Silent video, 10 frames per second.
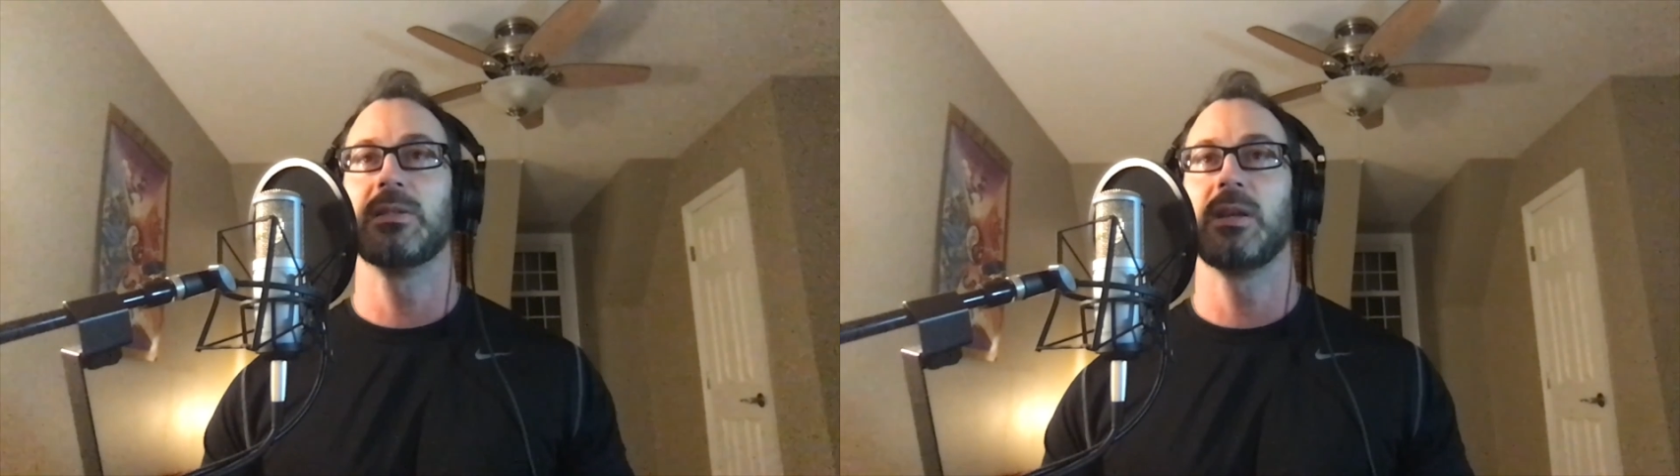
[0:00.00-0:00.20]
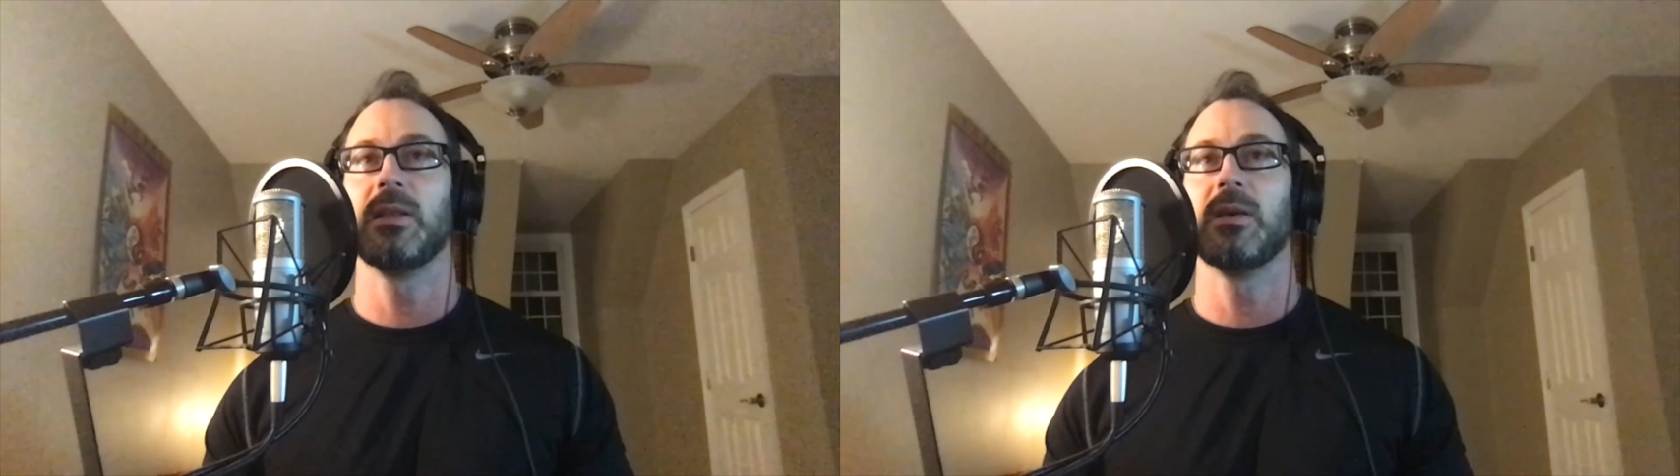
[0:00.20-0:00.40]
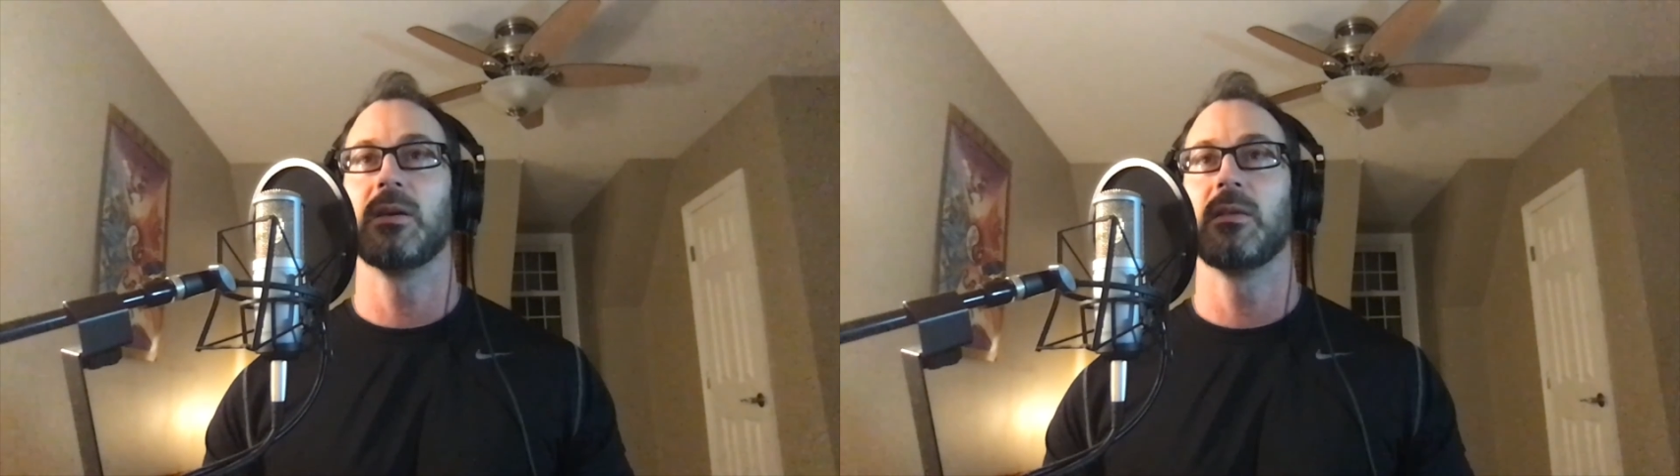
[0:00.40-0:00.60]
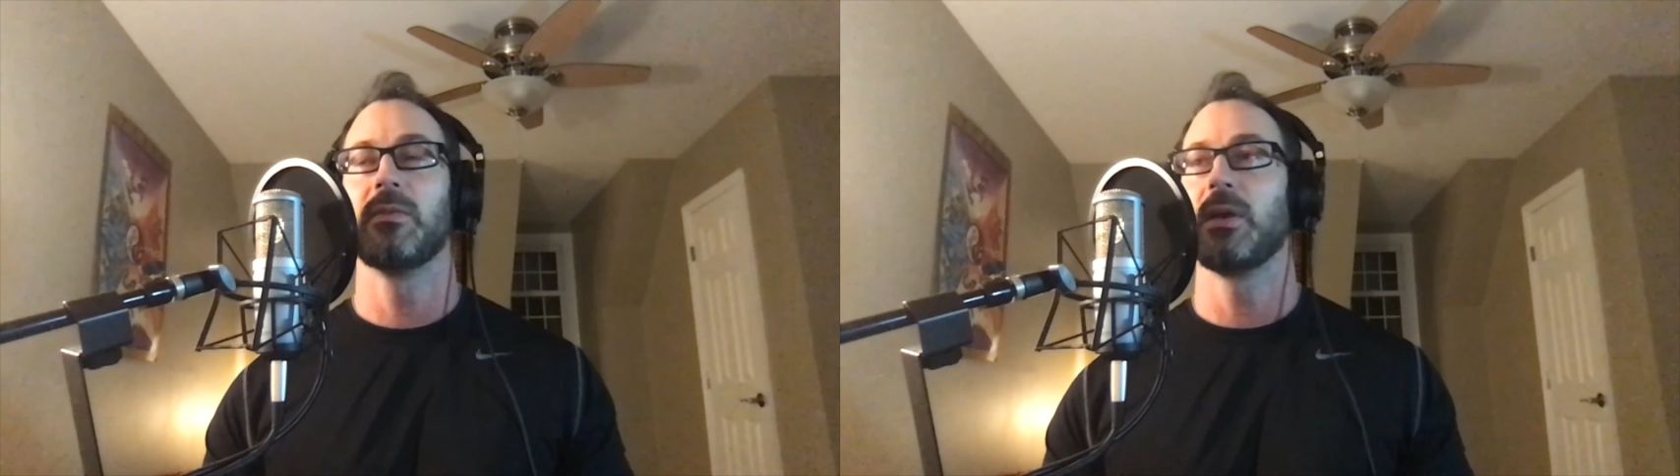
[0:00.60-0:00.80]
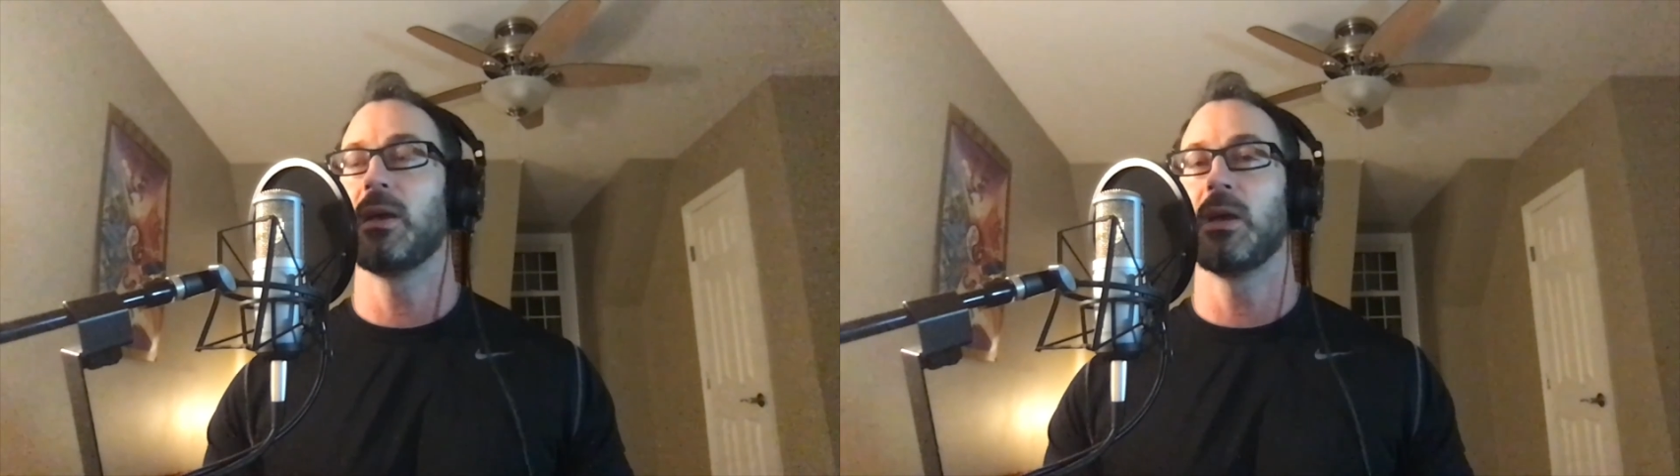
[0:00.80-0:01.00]
sitting there
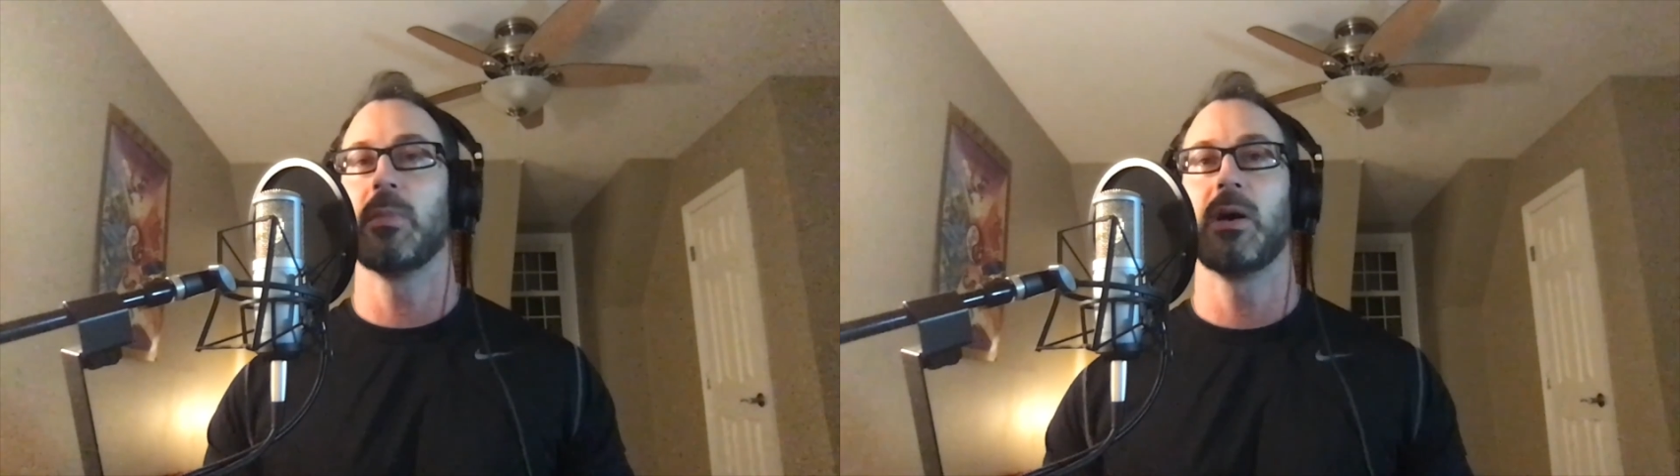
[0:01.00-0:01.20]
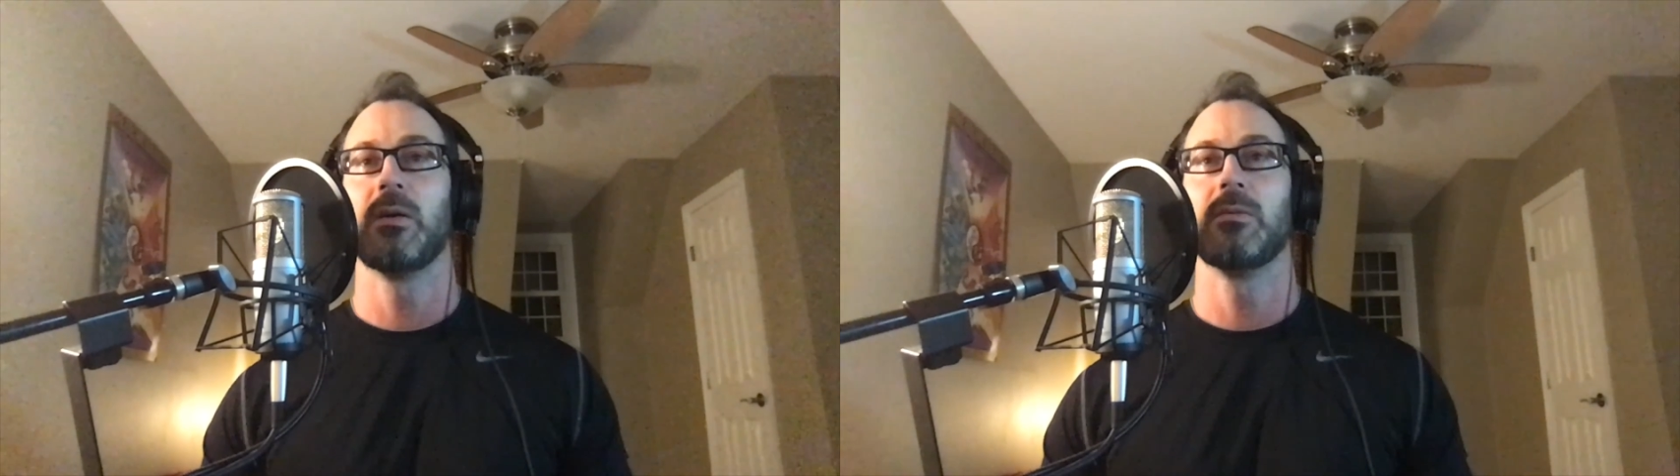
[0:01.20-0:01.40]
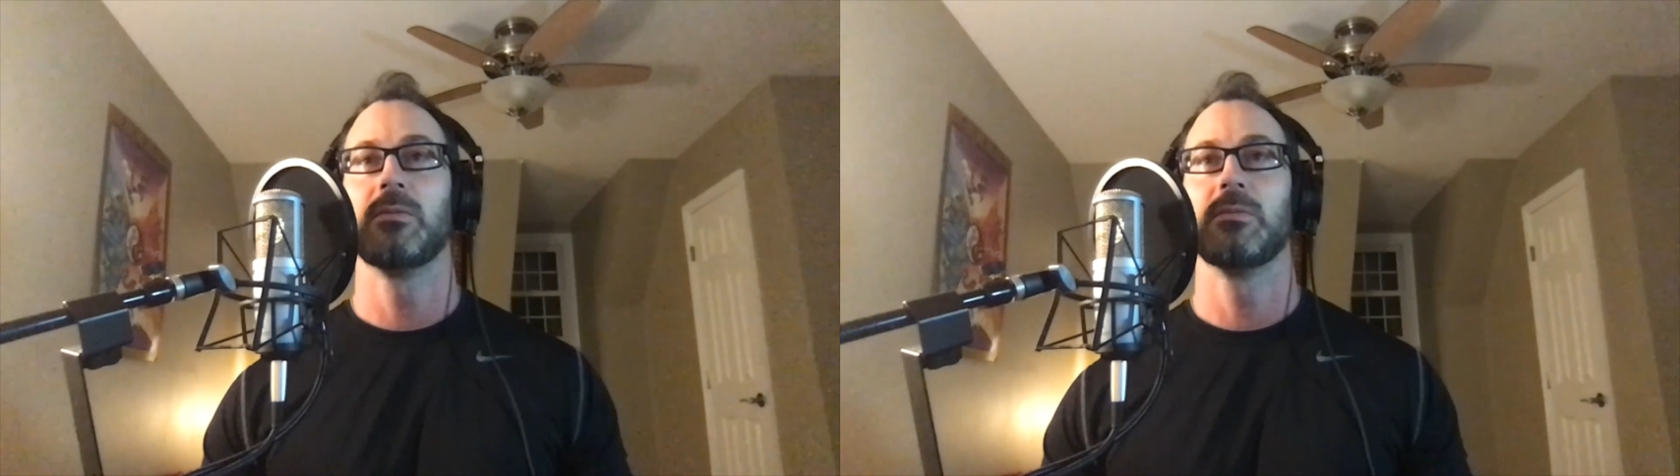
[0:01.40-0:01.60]
thinking about